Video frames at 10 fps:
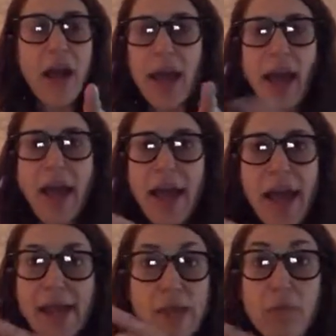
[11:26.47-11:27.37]

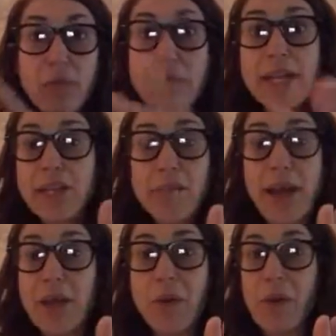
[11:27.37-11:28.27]
I don't reach
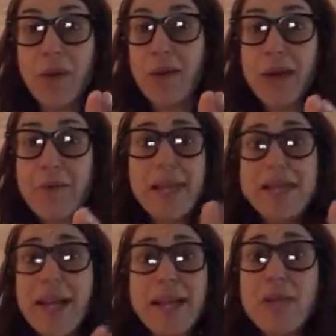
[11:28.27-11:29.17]
my goal because
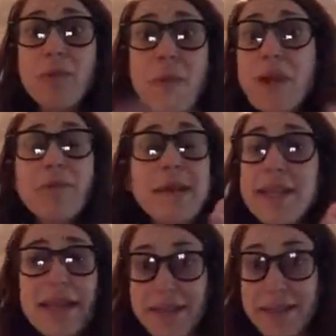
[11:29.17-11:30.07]
I didn't want to read
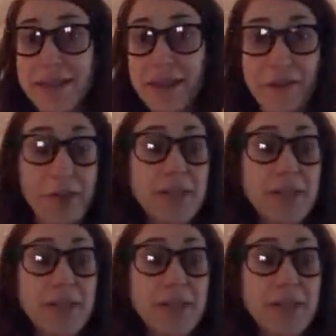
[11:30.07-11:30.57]
that stuff.